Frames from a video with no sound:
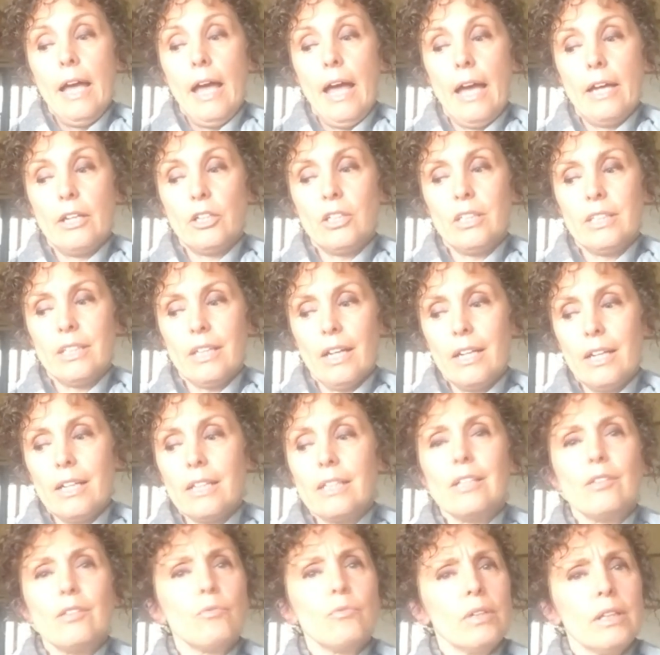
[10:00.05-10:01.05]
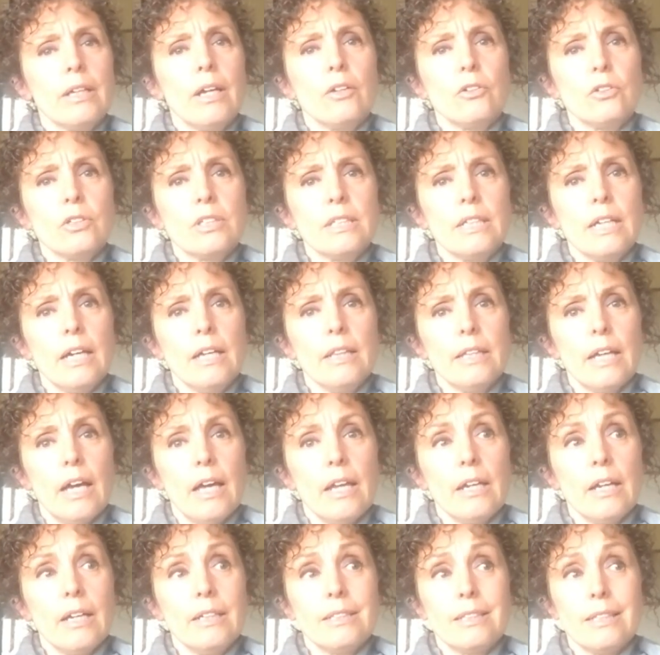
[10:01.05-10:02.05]
And she said, I didn't really understand that.
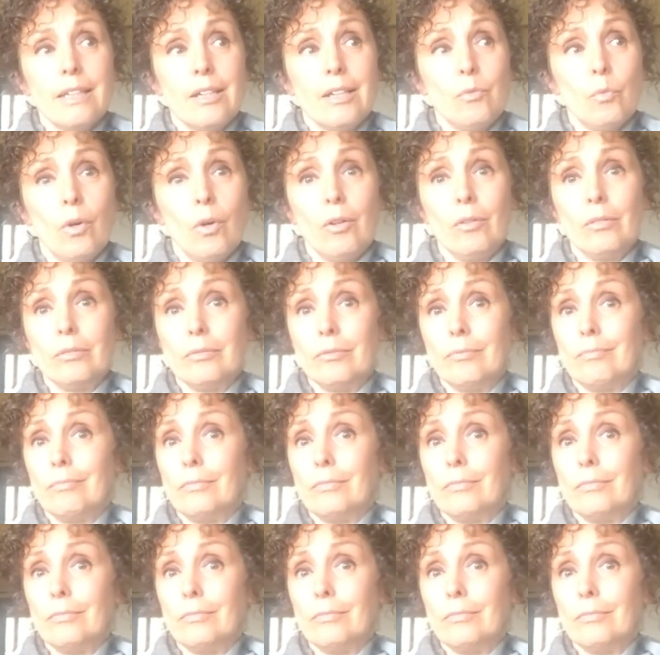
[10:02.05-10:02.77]
And I said, well,